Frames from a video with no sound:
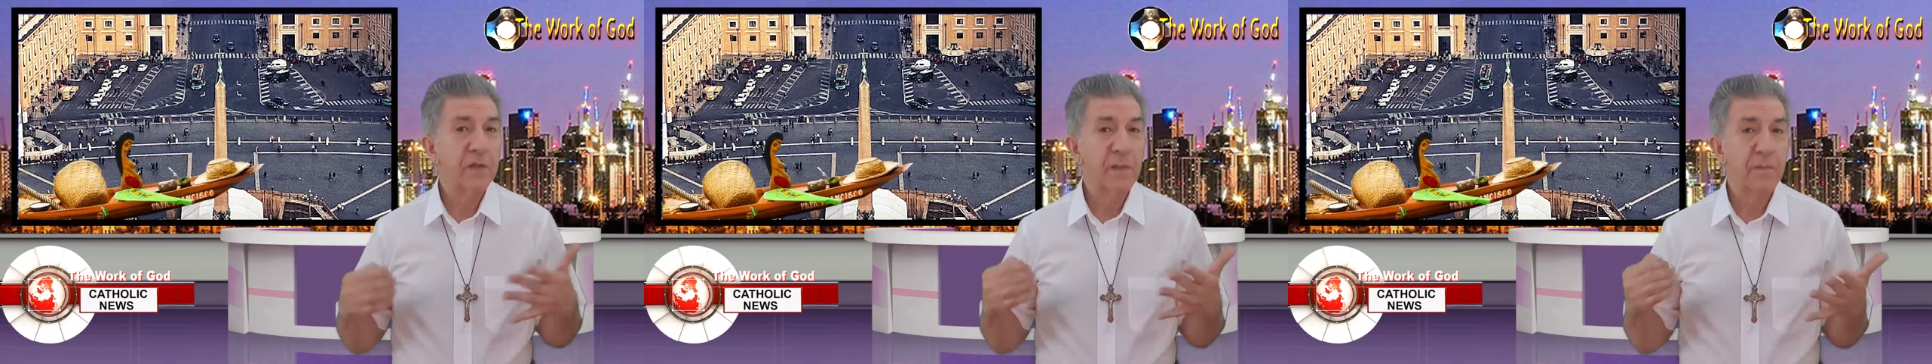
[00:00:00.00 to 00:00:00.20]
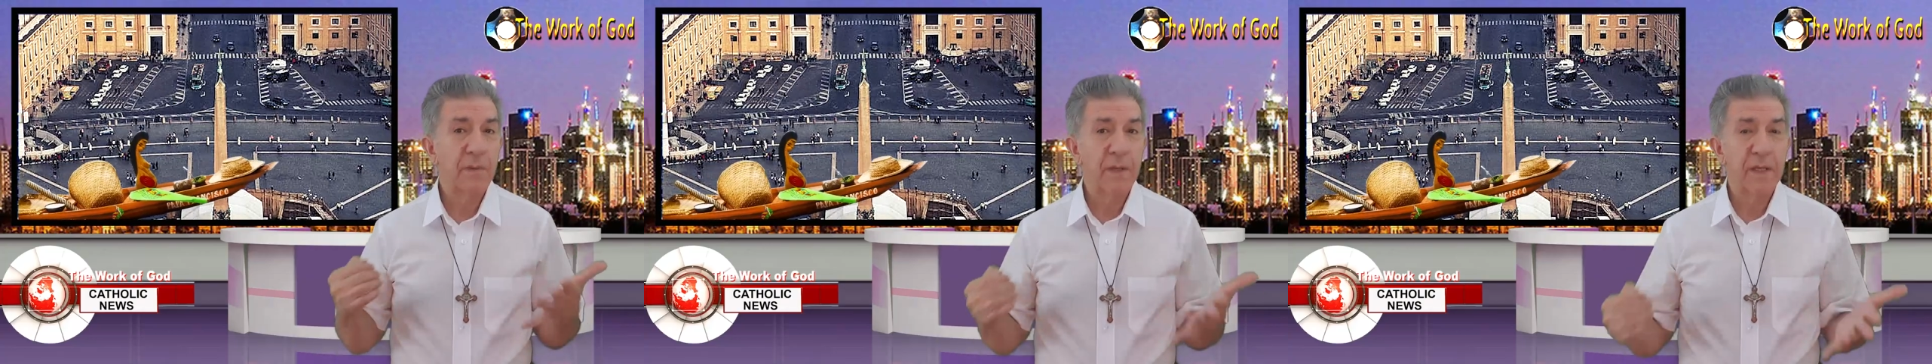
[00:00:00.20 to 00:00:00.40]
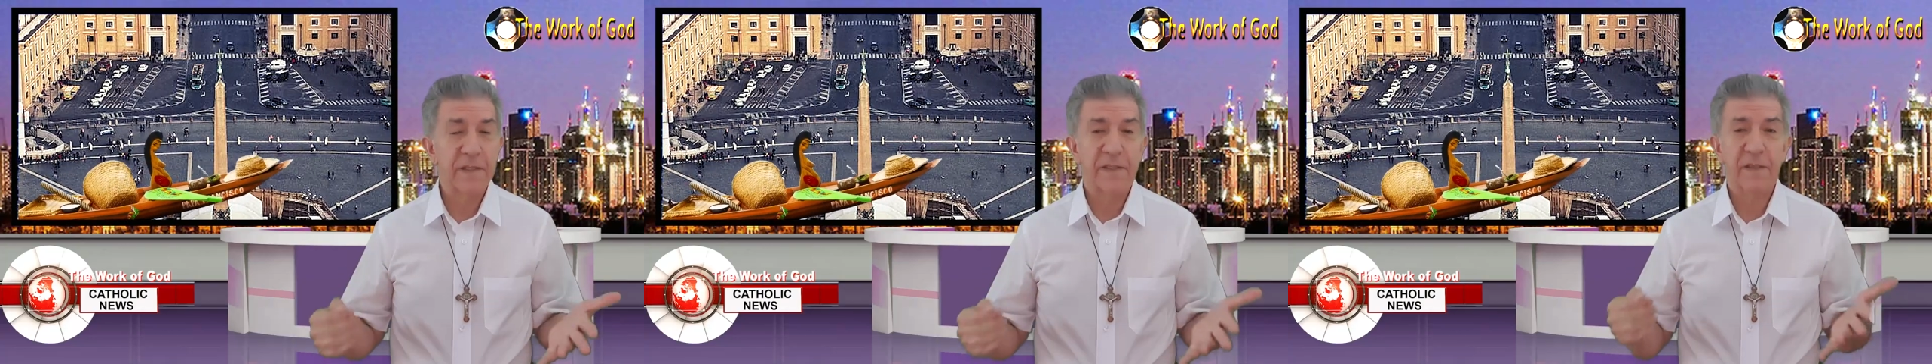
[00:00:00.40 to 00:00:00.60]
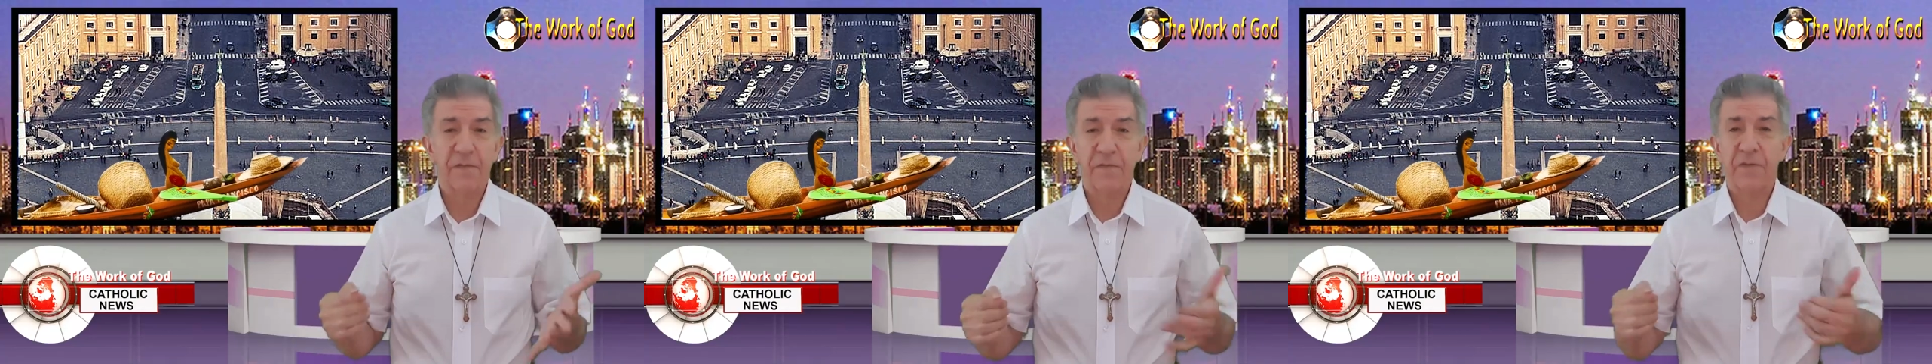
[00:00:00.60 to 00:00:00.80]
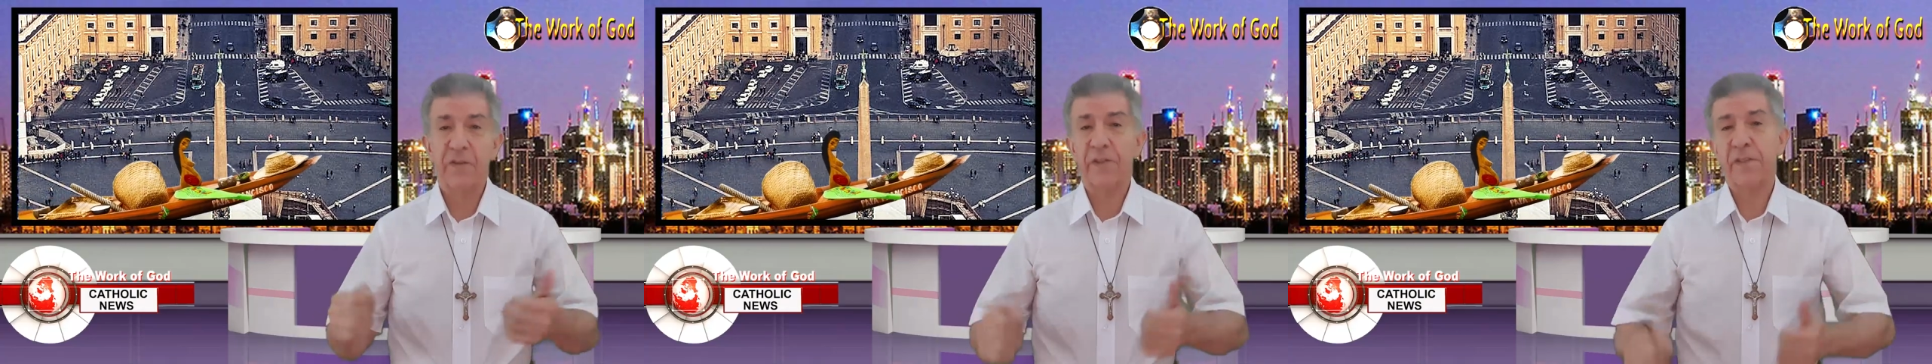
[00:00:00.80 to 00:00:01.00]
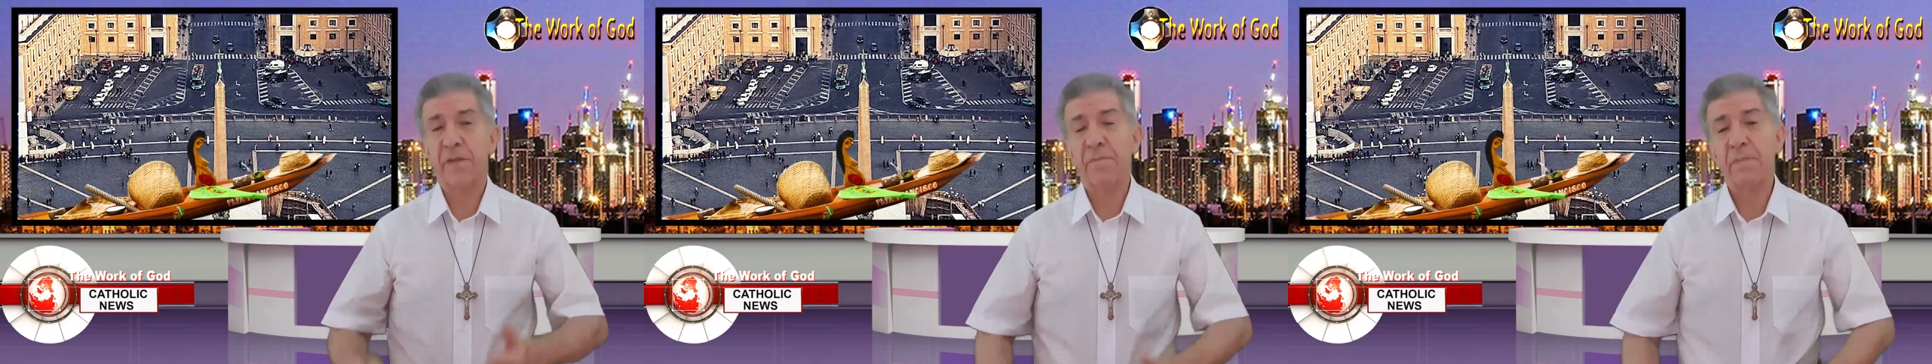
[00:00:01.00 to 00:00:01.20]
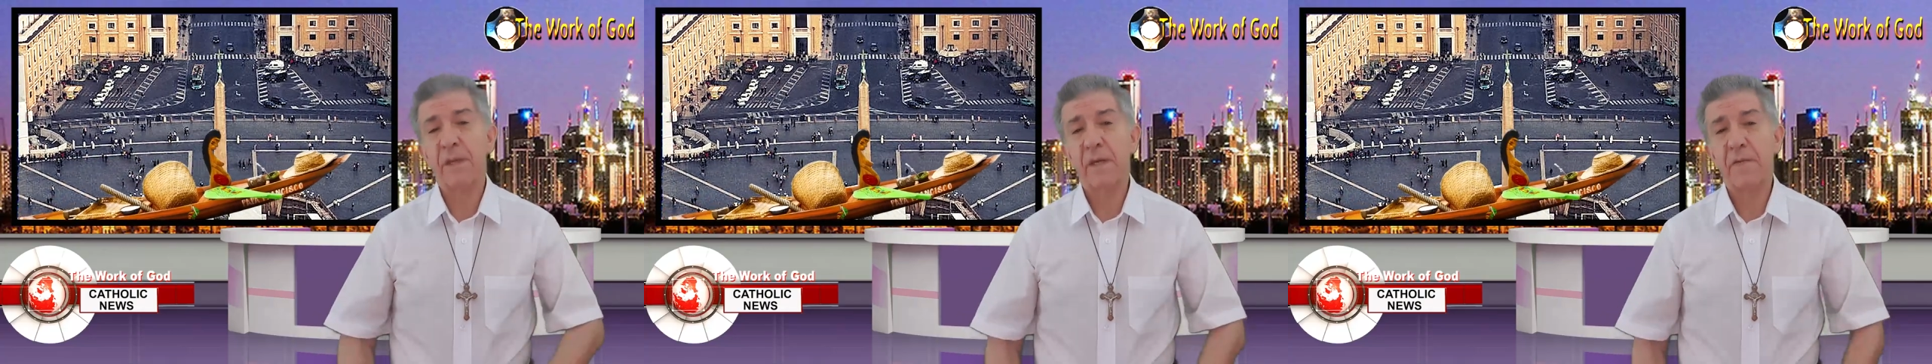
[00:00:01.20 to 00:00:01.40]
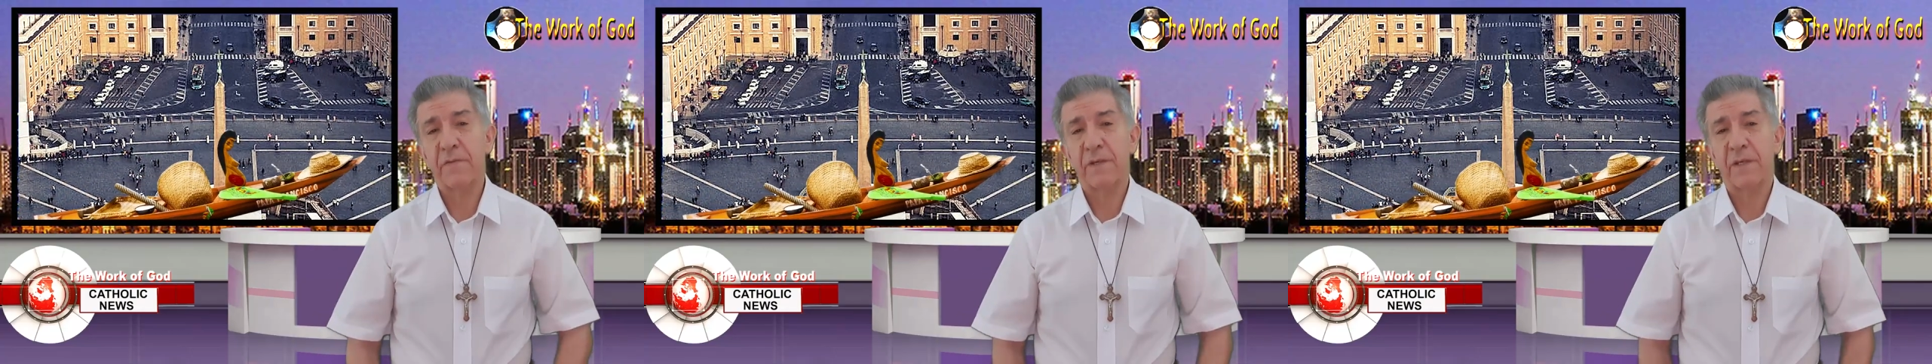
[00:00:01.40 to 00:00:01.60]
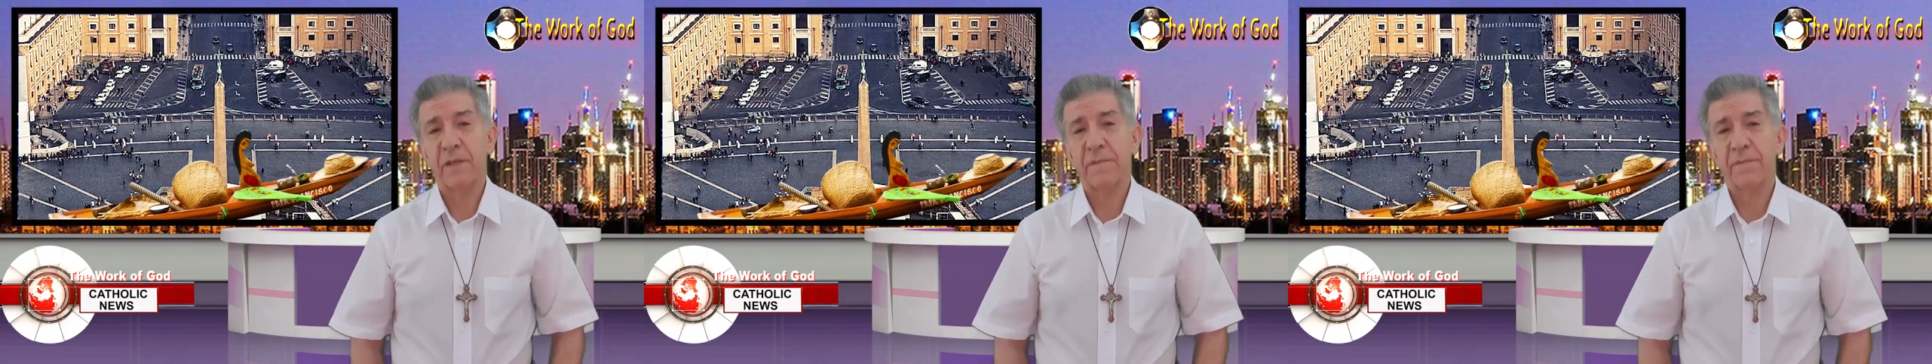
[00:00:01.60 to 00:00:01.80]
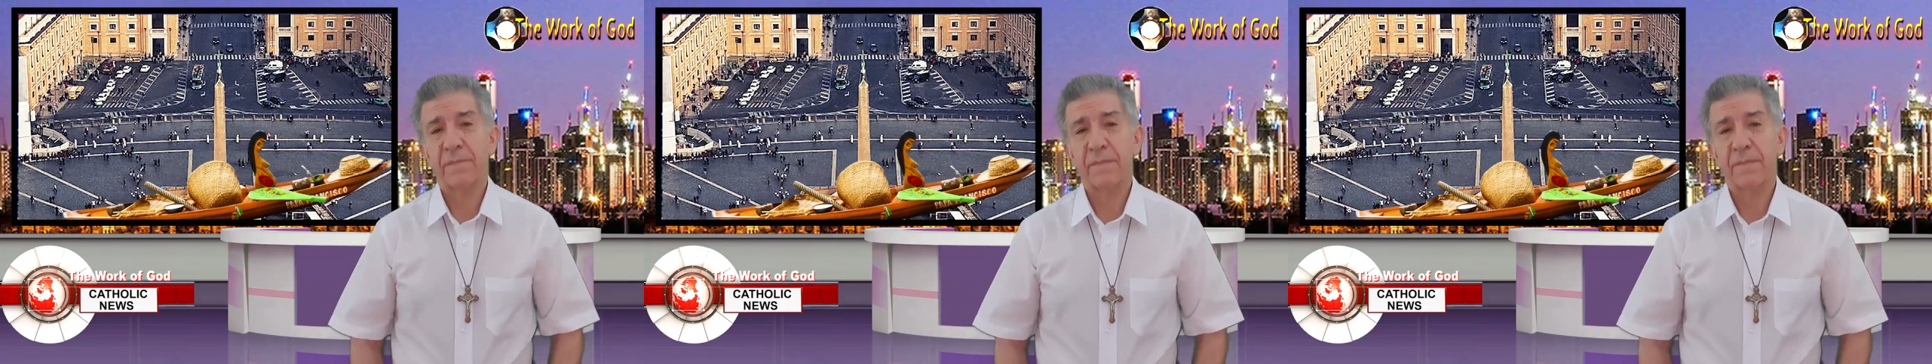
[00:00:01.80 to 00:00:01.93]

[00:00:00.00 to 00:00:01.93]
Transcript: the Blessed Virgin Mary,